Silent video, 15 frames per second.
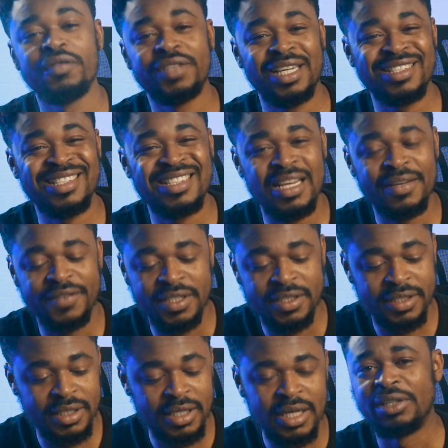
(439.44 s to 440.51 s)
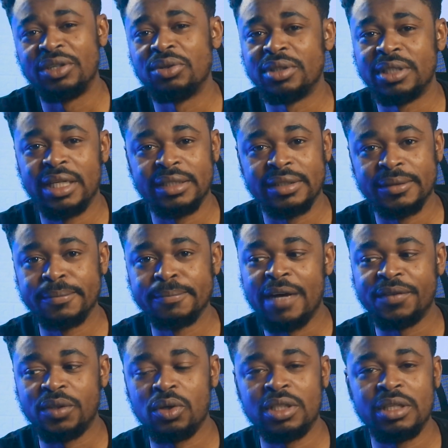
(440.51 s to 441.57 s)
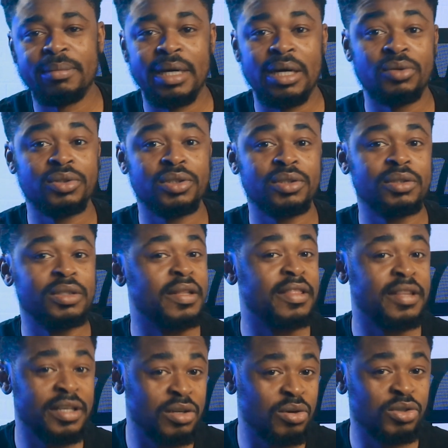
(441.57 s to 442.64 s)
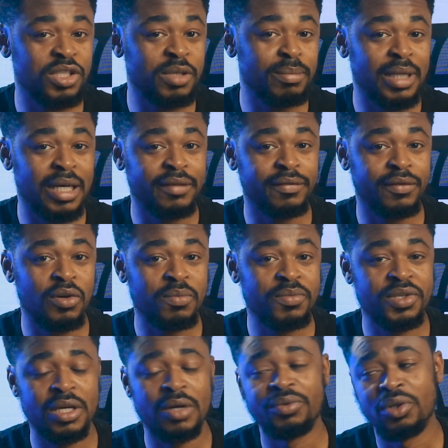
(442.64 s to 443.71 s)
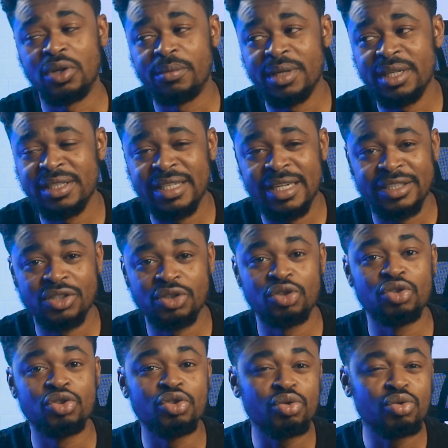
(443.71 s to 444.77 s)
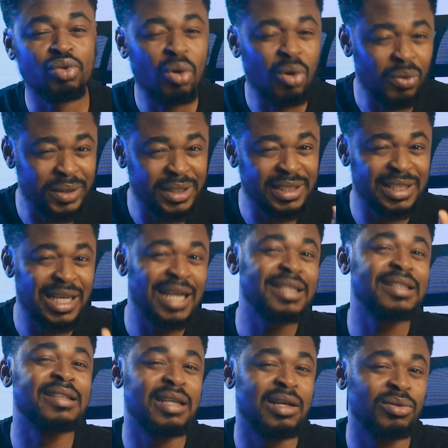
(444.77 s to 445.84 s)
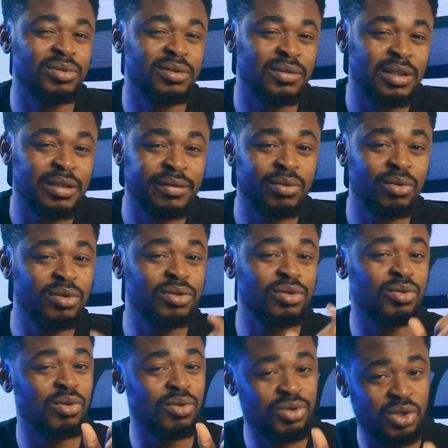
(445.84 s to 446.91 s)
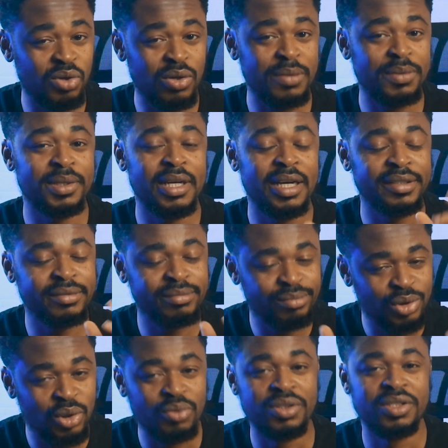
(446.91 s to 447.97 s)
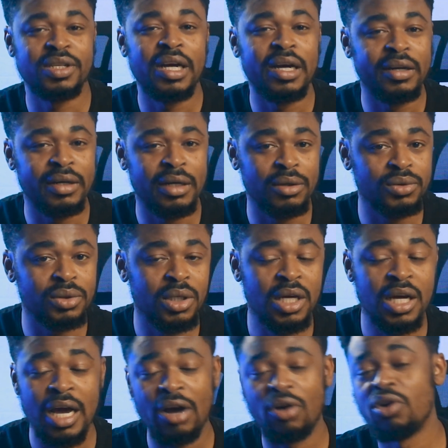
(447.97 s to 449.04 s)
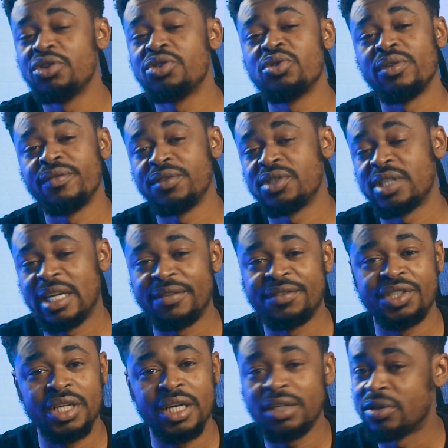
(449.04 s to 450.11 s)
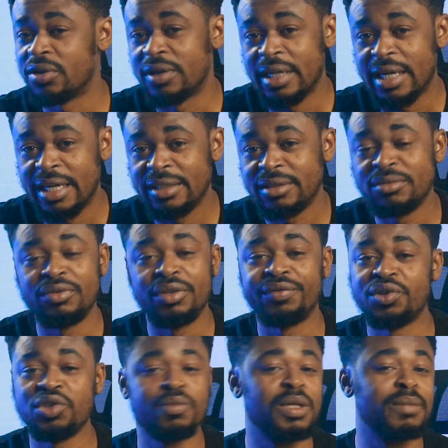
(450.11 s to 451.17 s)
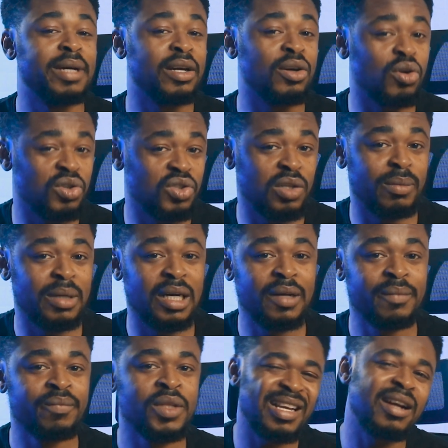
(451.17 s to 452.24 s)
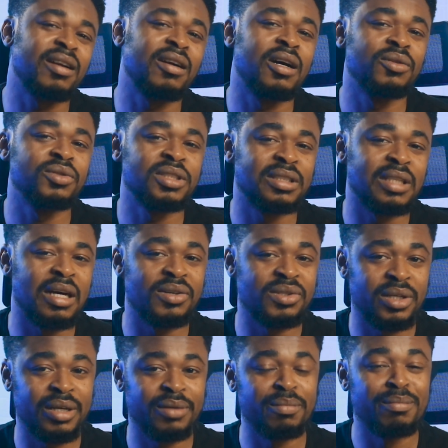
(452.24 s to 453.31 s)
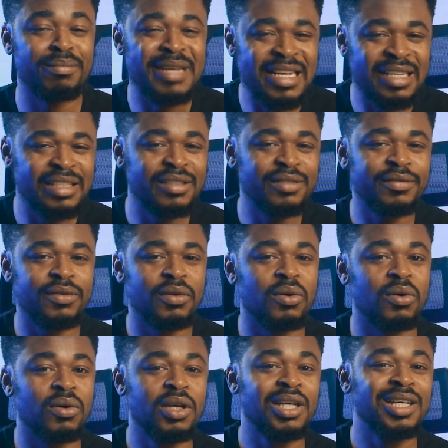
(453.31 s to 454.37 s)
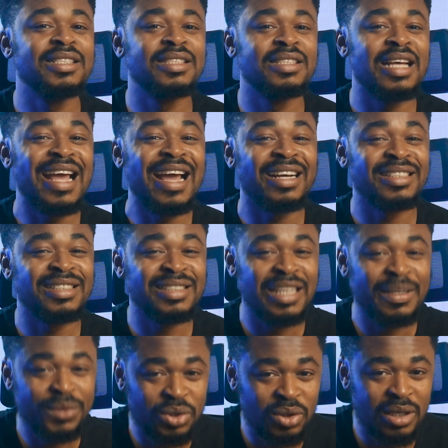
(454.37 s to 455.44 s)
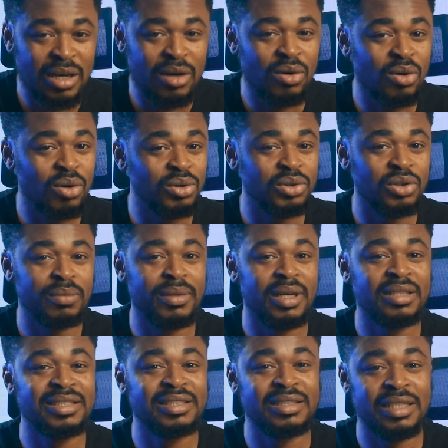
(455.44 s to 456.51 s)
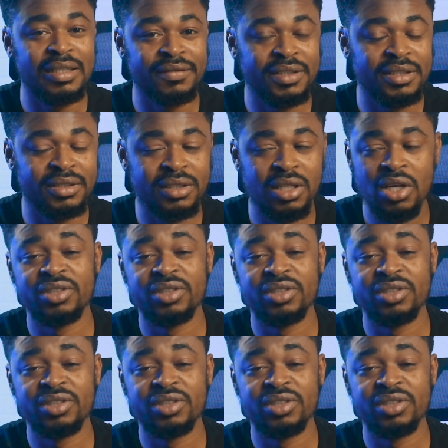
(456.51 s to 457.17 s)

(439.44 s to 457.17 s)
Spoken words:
of their service and all that? Now, I've talked about the 3 hosting platforms. So I recommend that you go with SiteGround. If you want to host your website, go with SiteGround. According to reviews that I've checked online, reviews made by customer, SiteGround stands out mainly for its exceptional customer service.